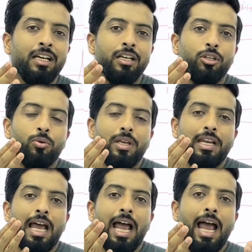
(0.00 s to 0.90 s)
you can
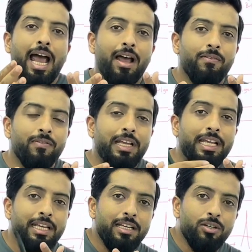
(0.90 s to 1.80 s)
have
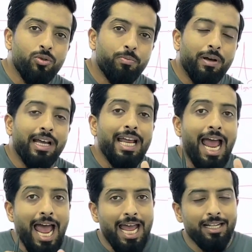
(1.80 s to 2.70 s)
in Dubai
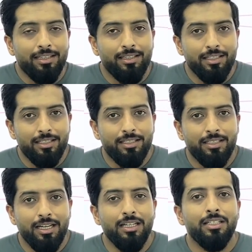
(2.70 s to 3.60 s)
at this
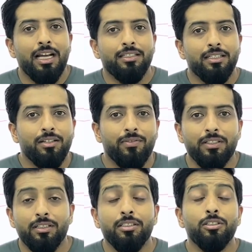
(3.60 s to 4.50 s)
stage as an
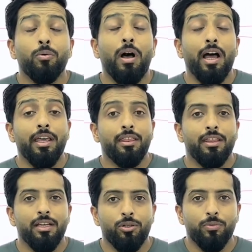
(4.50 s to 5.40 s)
investor. This is how I
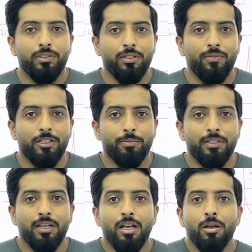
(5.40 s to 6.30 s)
think towards
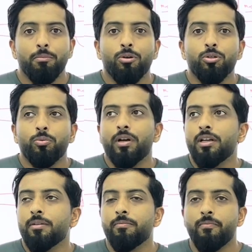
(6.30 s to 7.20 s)
investments. Because why?